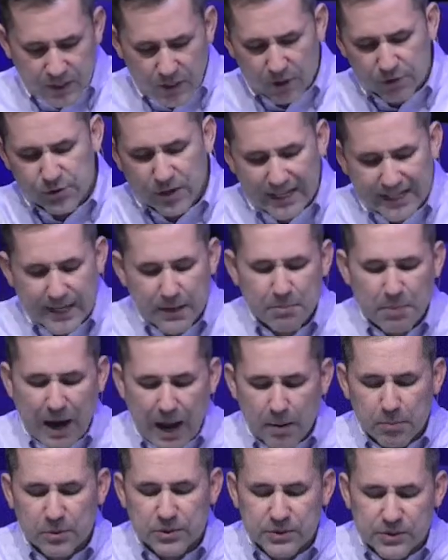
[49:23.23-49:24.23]
trying to get
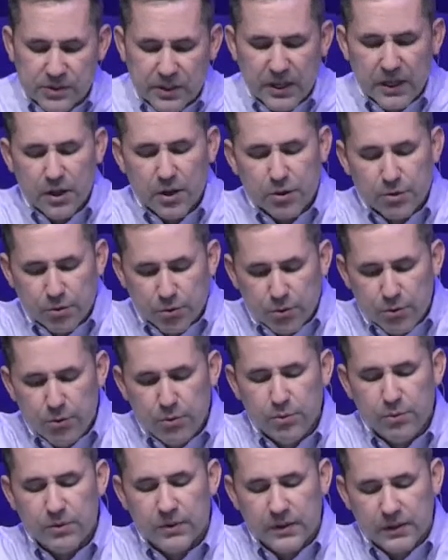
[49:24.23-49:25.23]
Bibles
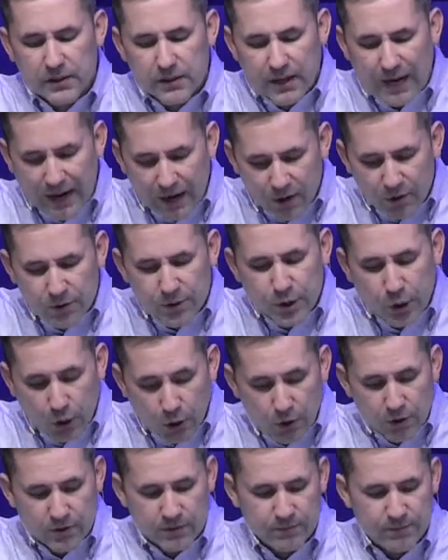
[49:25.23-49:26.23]
through the Iron
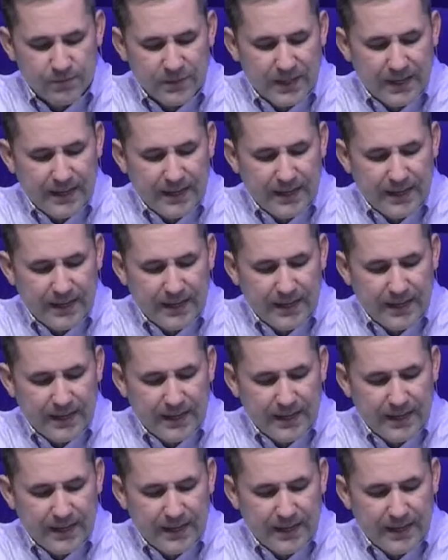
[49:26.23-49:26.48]
Curtain